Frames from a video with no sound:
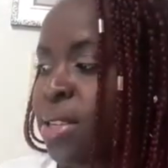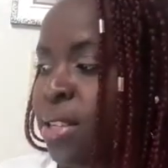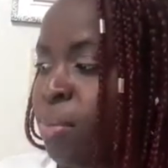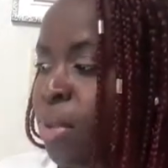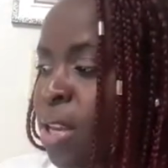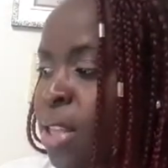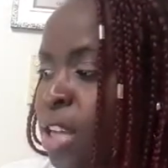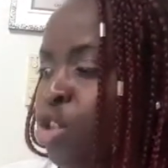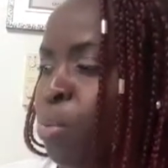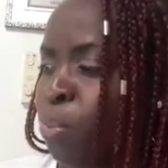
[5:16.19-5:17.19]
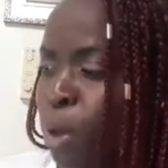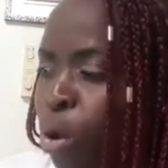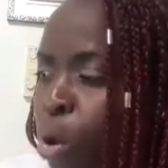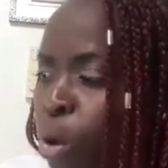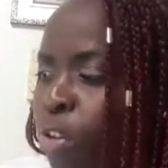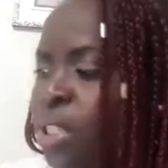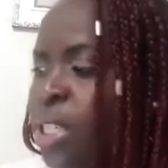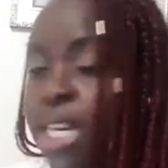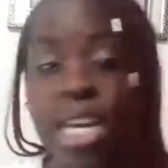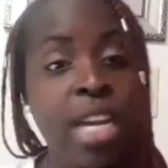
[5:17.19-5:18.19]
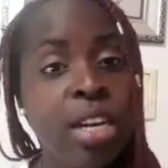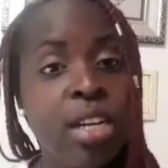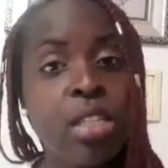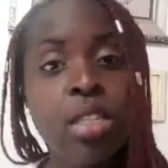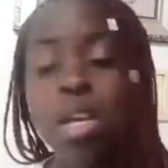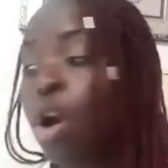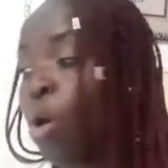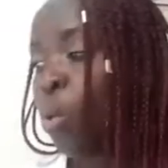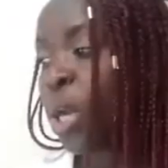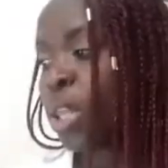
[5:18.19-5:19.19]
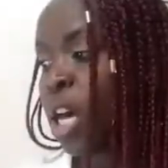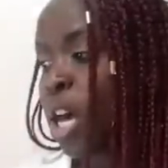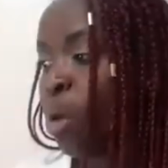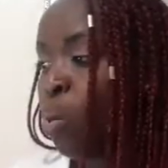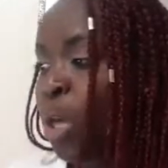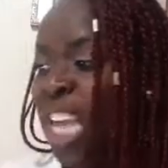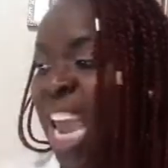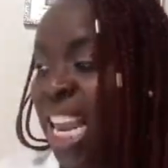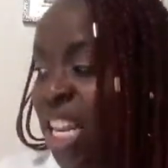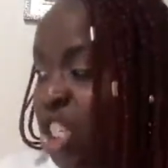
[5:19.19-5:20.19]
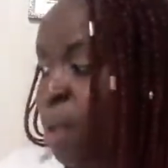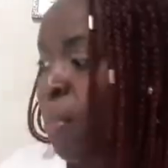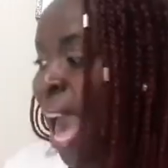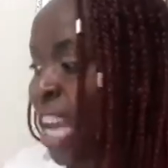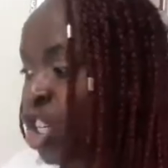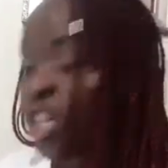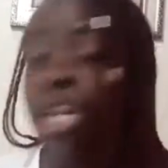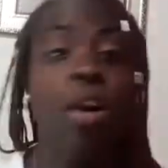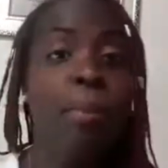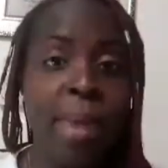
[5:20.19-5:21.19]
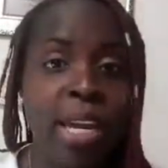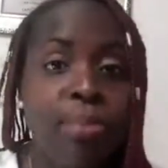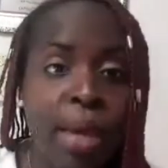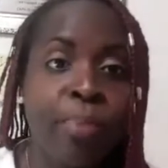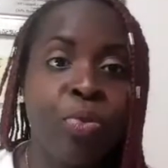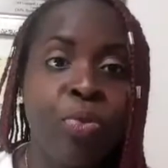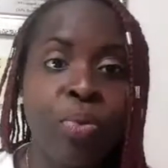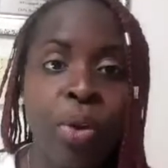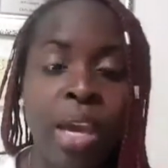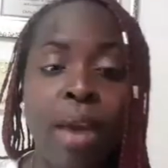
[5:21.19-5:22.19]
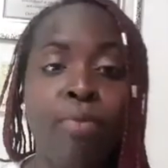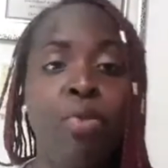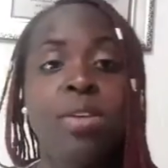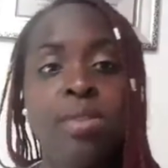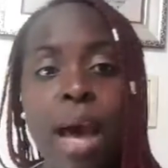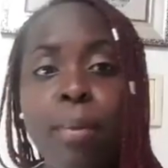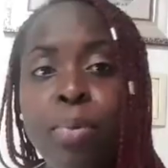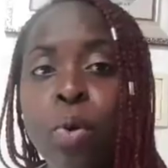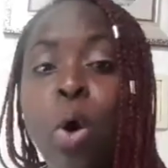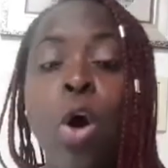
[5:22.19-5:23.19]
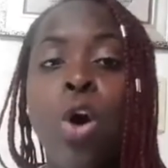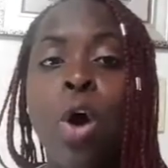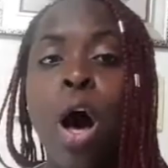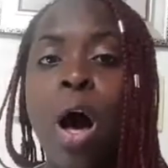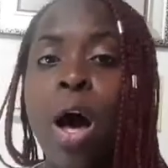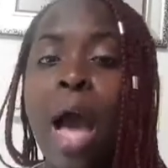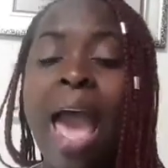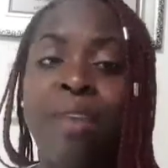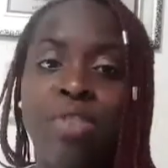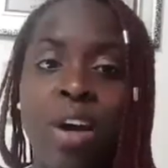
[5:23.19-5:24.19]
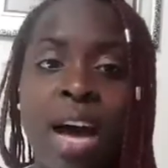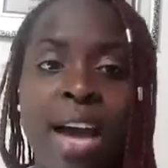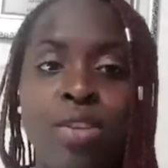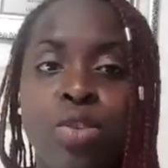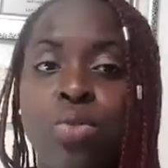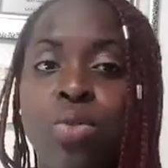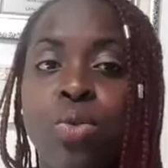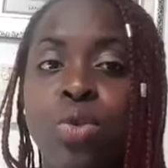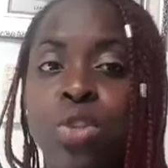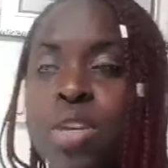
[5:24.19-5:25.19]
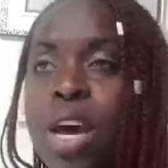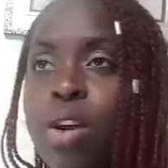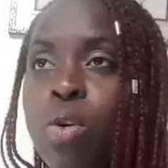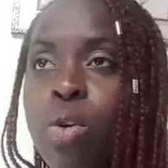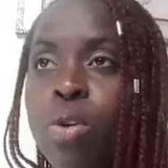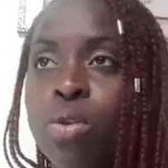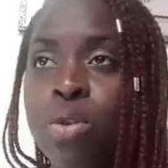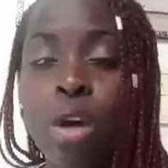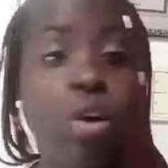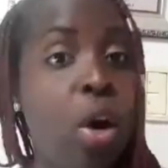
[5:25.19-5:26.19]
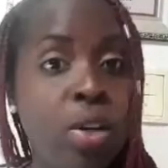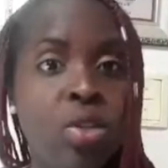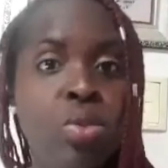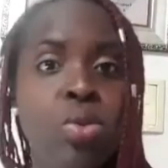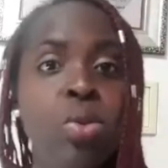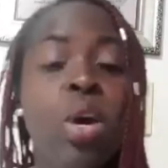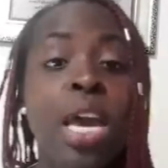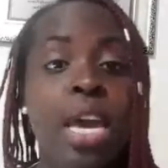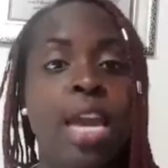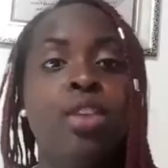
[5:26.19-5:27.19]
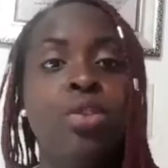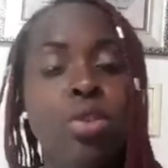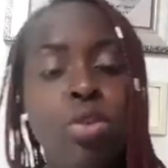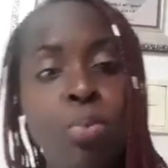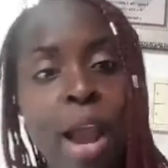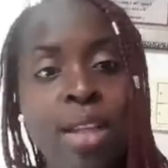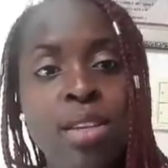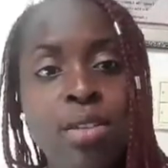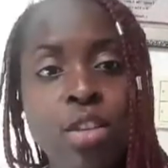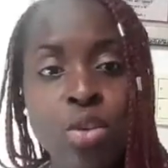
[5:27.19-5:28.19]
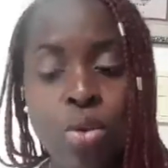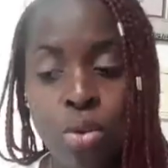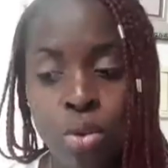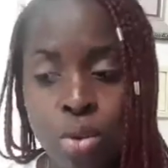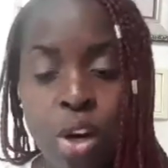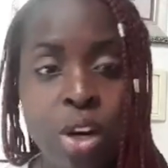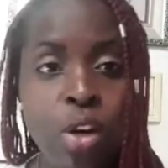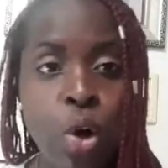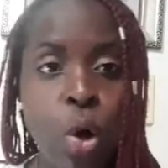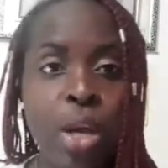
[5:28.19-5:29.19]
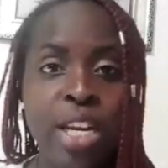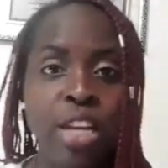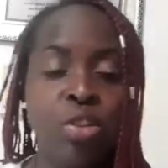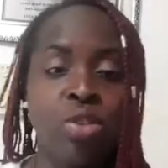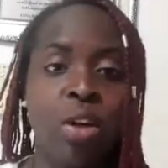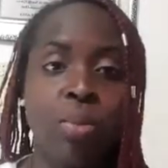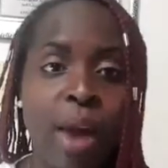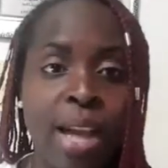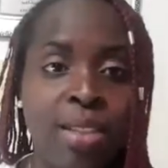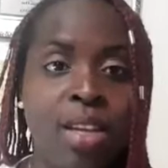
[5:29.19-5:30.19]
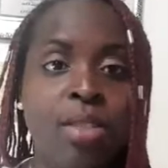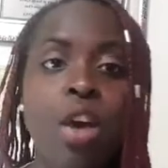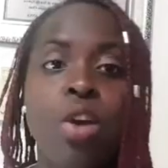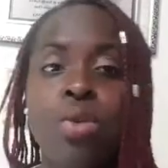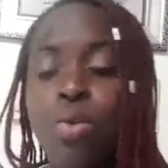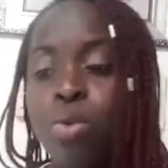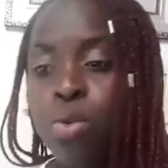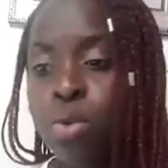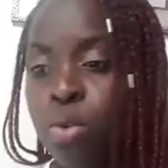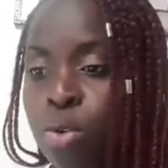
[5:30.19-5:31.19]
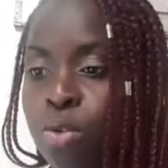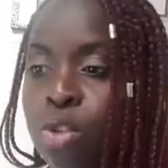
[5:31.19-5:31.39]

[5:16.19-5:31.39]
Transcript: something that you build over the years with energy, passion, and commitment. Okay, for example, after high school, you decide to go to law school, and you practice. You study law, and then you start to practice. You